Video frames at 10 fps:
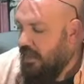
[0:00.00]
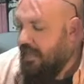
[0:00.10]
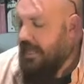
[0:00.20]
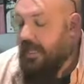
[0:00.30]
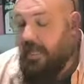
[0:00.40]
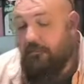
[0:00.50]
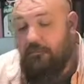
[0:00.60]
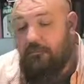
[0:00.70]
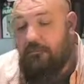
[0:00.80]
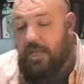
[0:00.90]
And
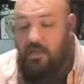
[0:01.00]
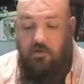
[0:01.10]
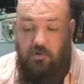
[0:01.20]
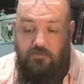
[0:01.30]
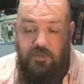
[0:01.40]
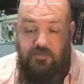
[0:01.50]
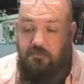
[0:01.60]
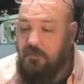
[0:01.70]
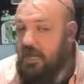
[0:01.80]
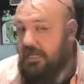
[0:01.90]
Beowulf, this
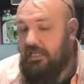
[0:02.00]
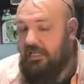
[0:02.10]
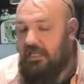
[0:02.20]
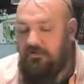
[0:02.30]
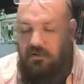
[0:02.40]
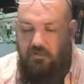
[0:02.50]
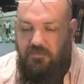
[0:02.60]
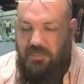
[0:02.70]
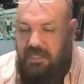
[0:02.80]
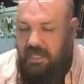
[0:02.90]
mighty hero of the
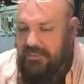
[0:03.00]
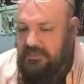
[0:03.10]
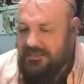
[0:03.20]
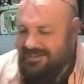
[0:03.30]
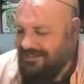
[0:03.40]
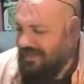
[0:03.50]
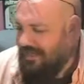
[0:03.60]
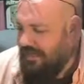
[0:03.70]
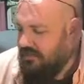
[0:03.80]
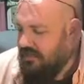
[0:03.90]
gates,
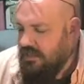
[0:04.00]
decides